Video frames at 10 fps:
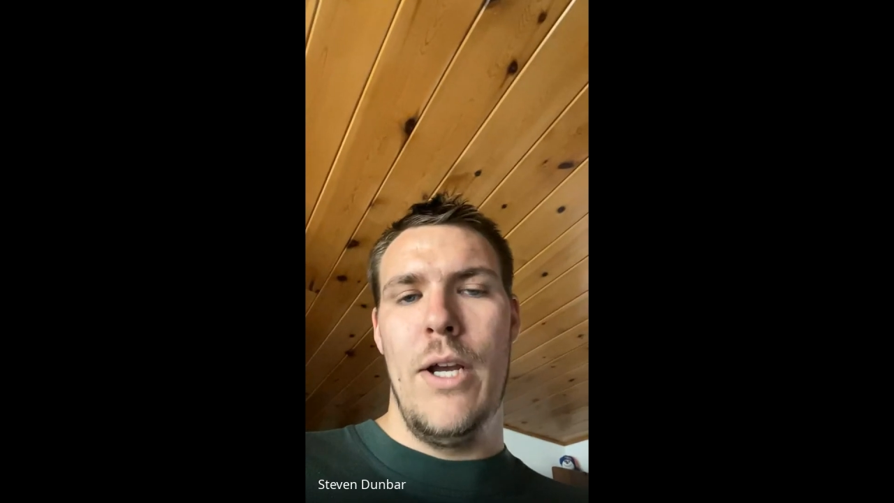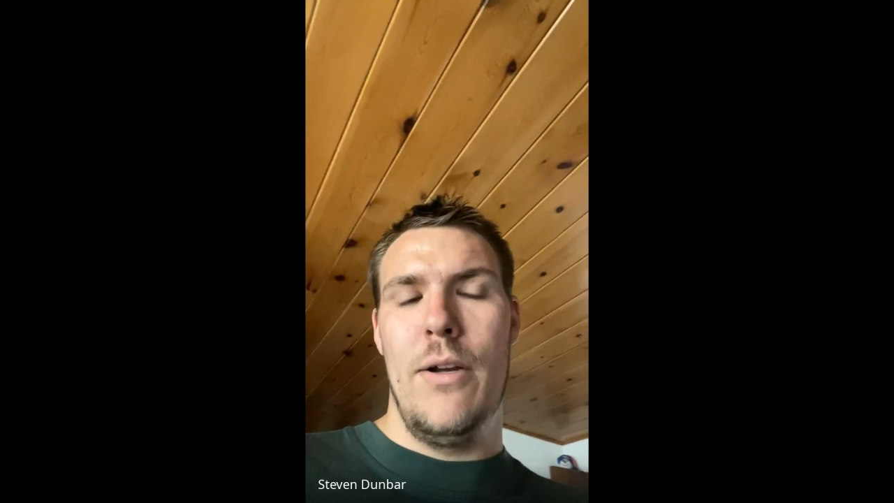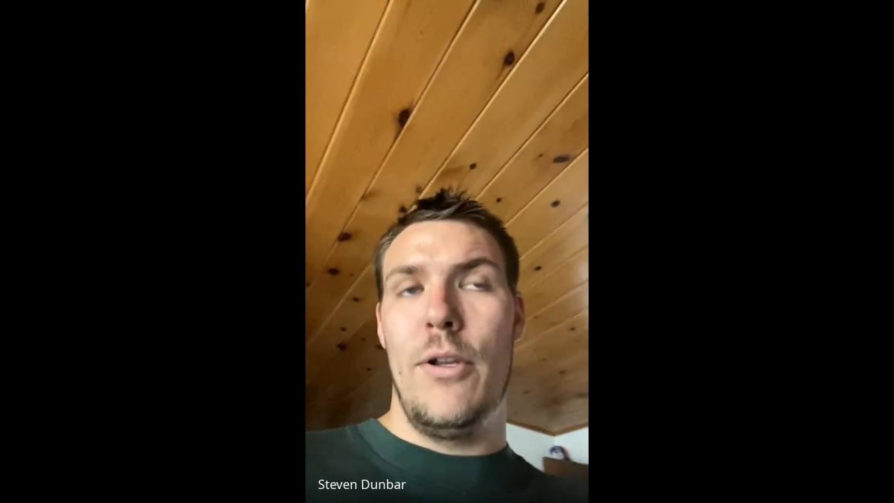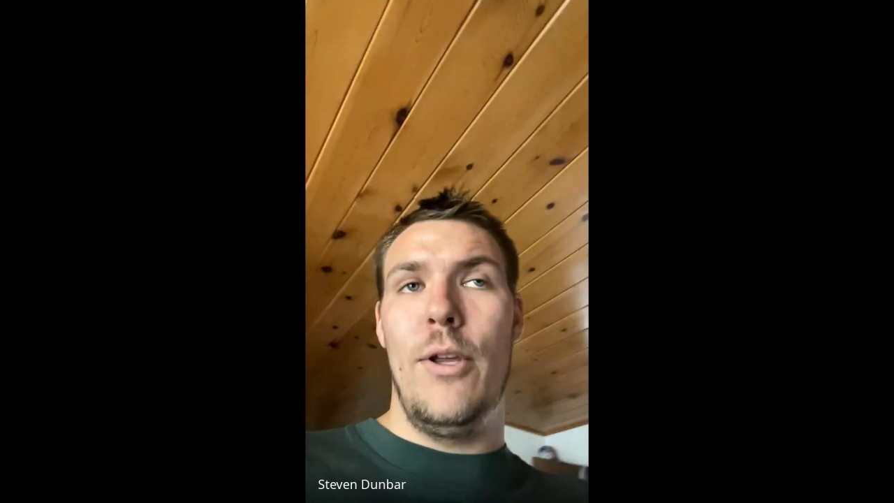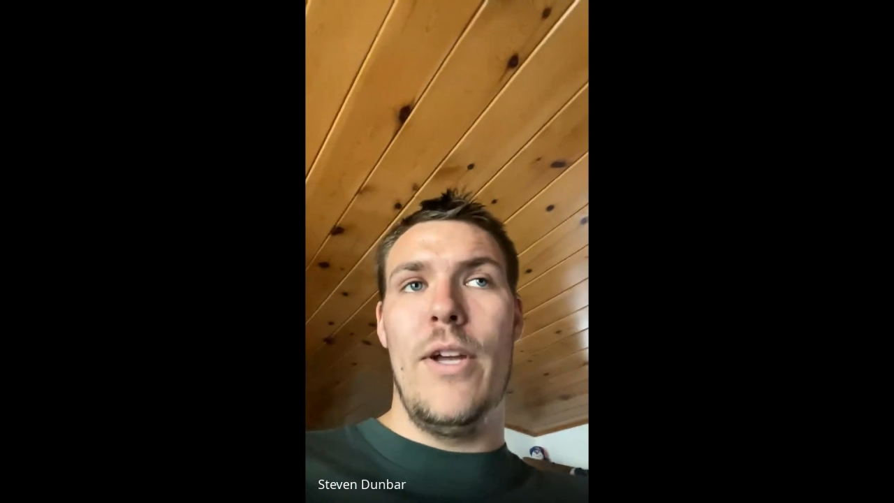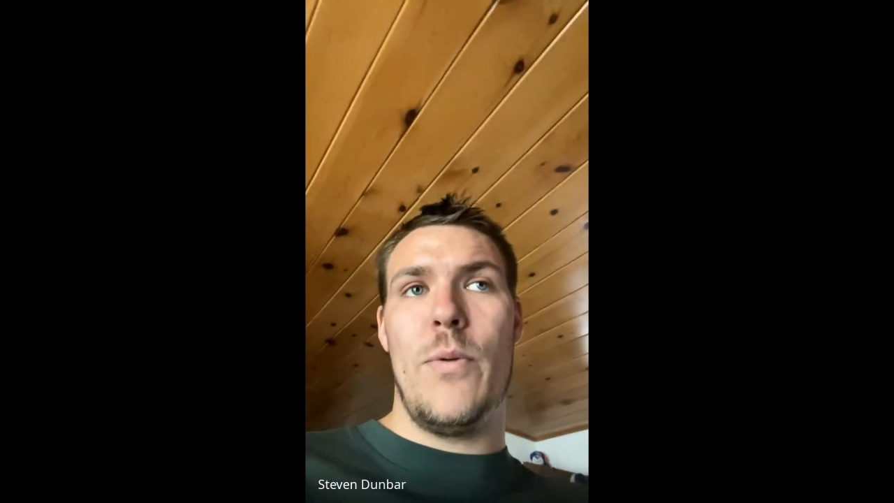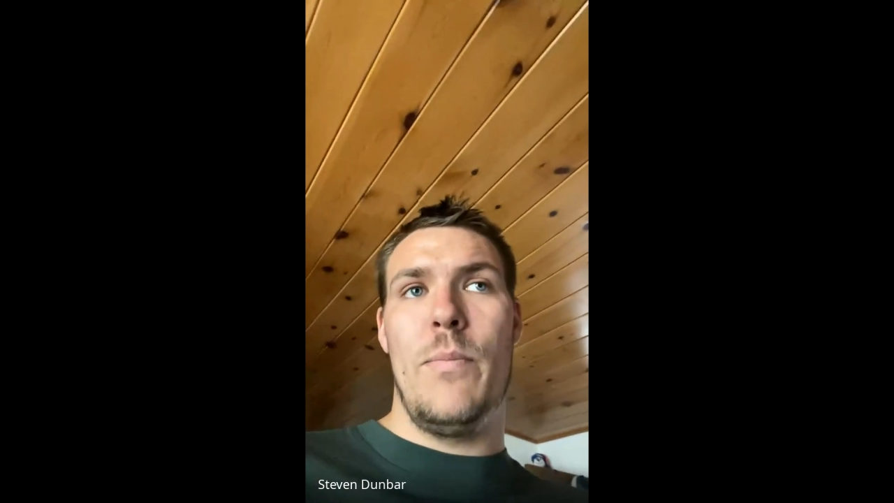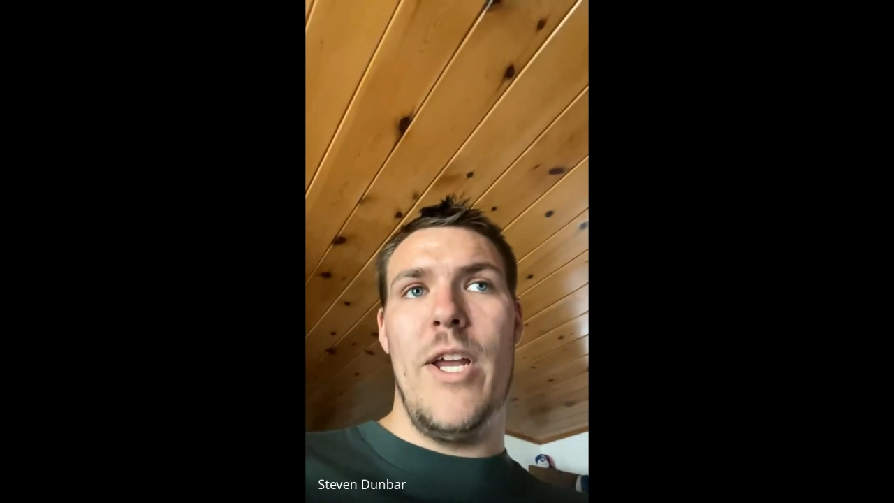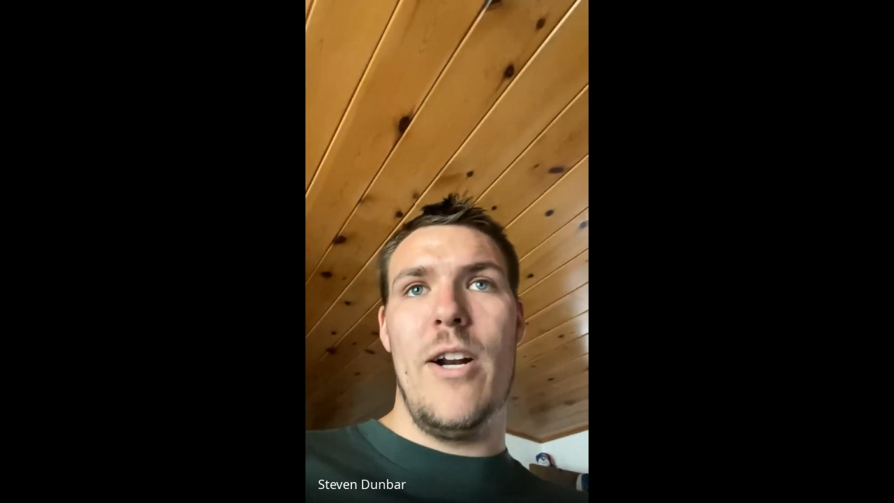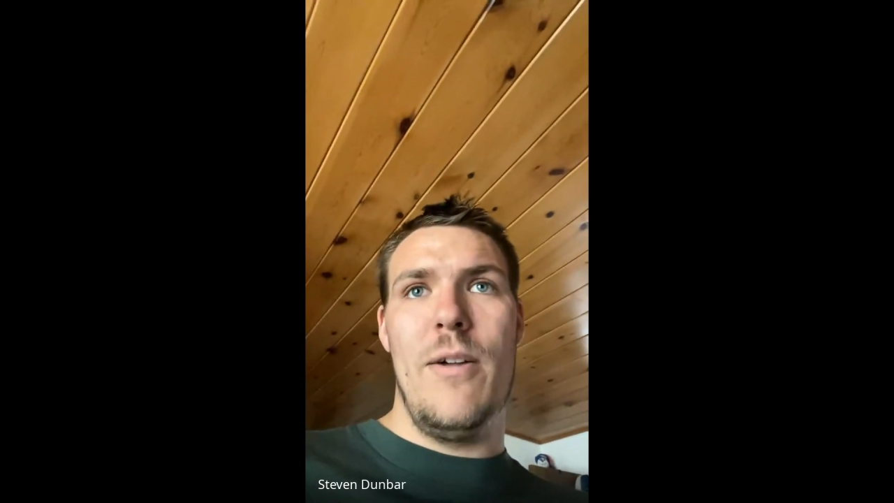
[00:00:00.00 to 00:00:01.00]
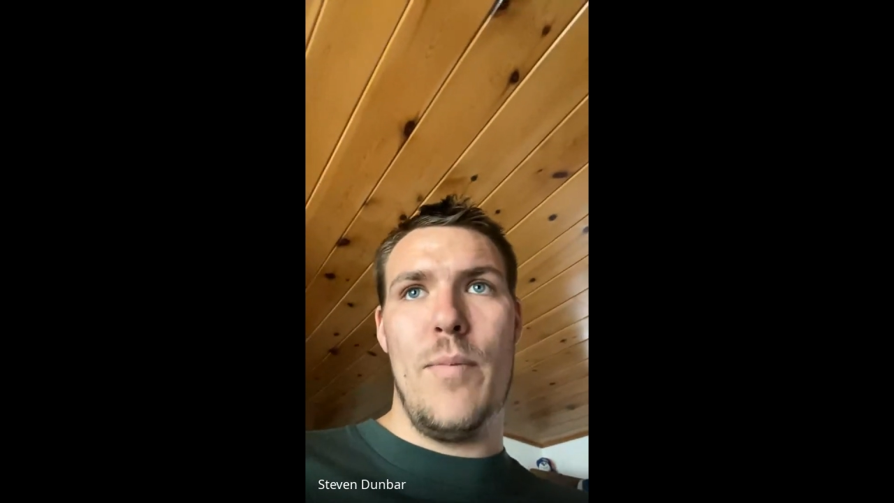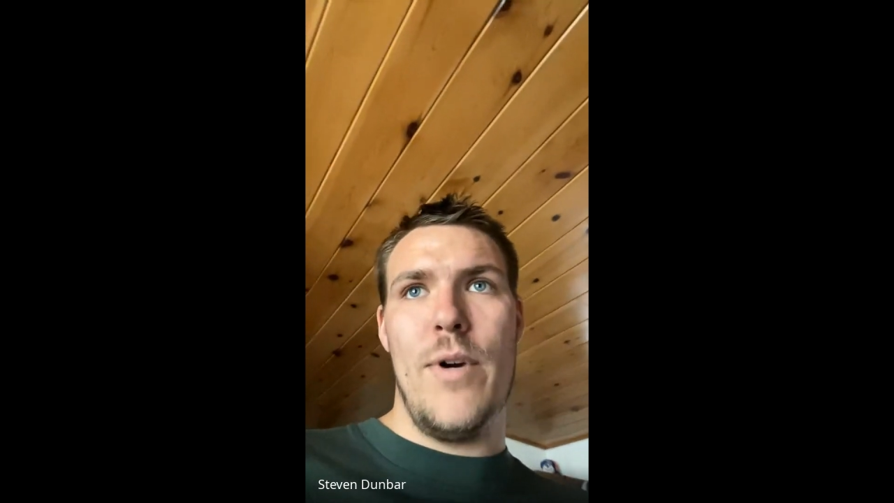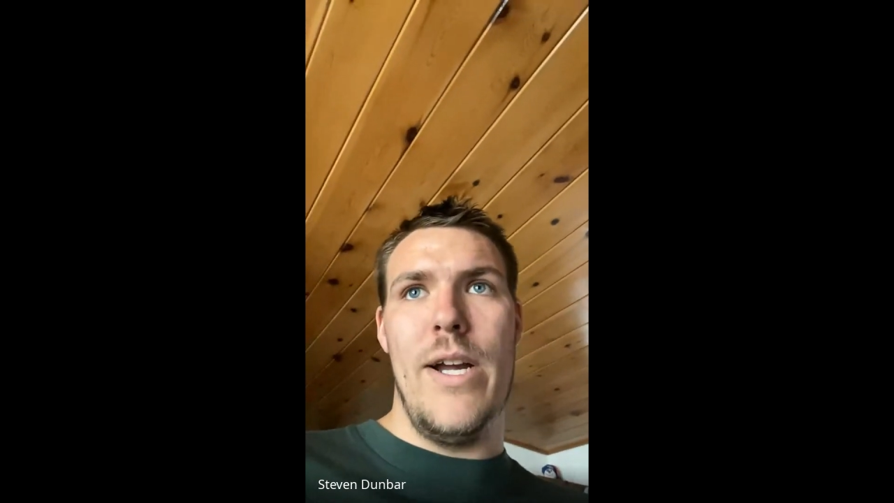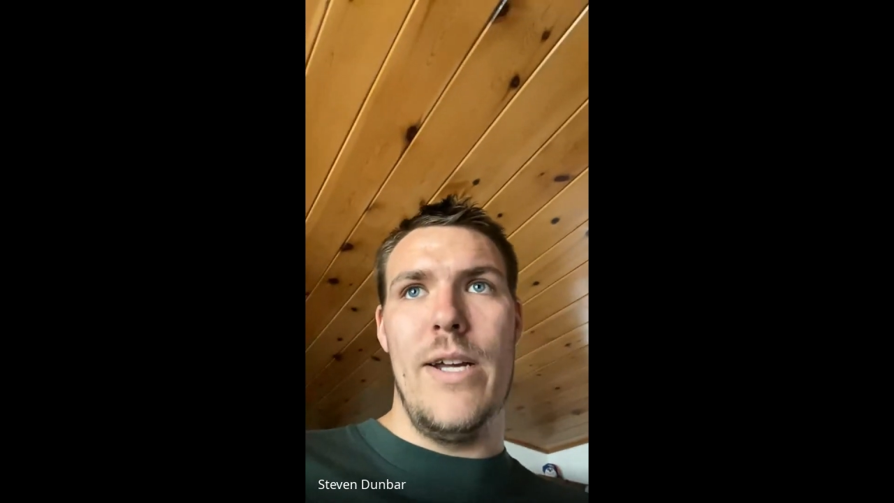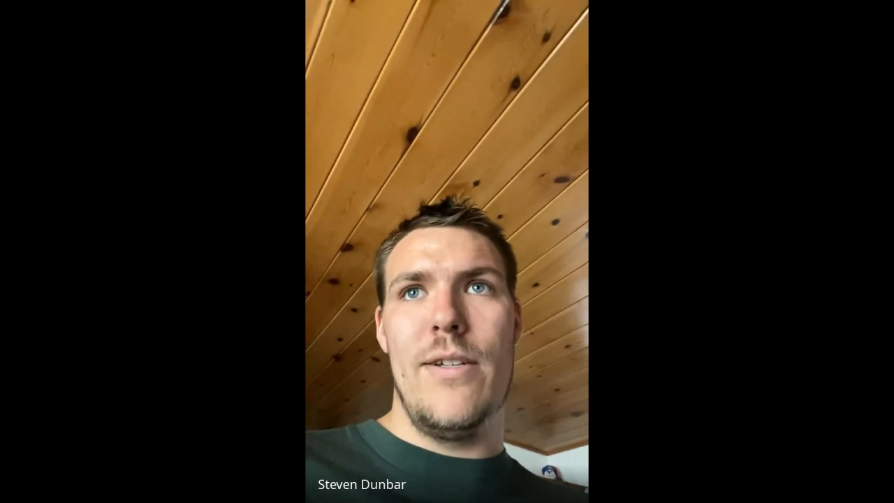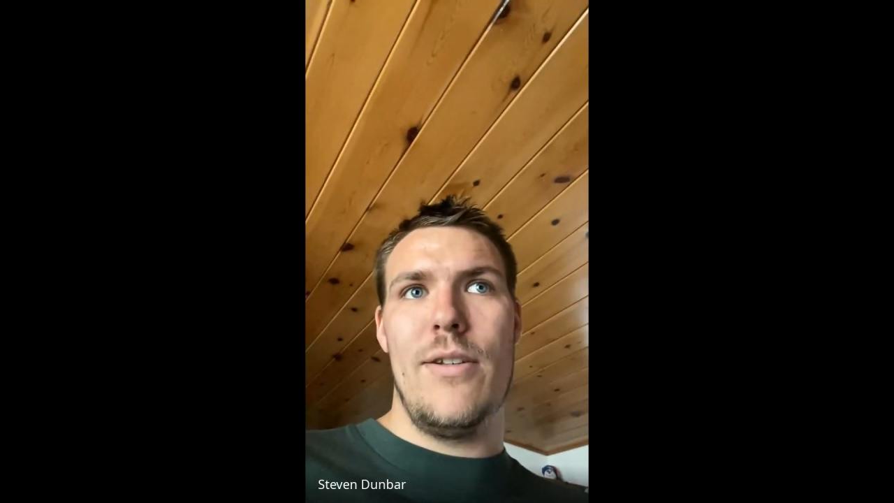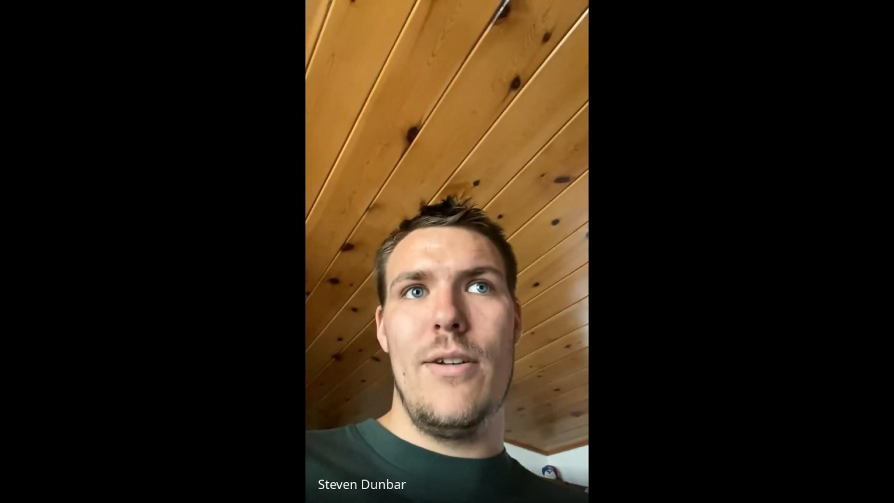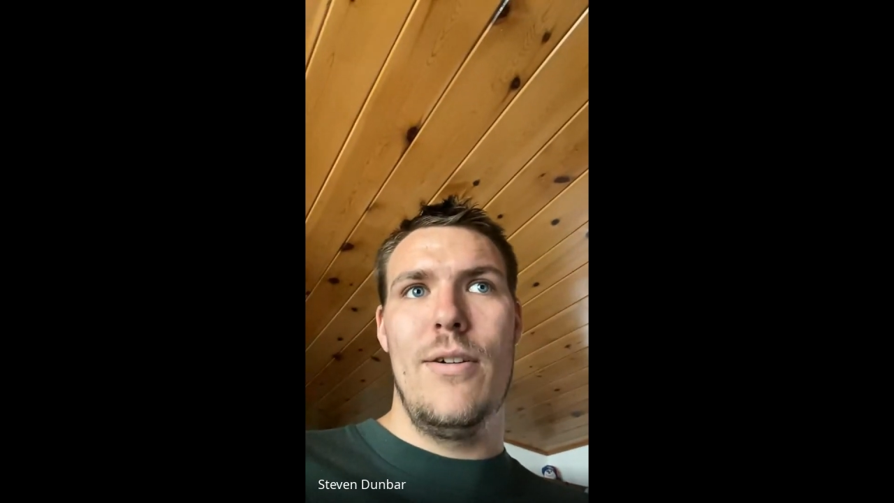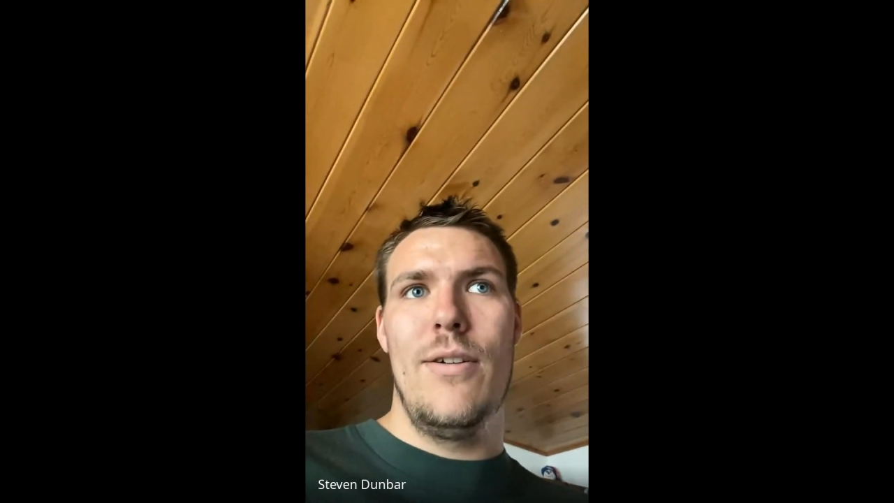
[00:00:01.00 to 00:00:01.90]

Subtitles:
But you guys were better in price.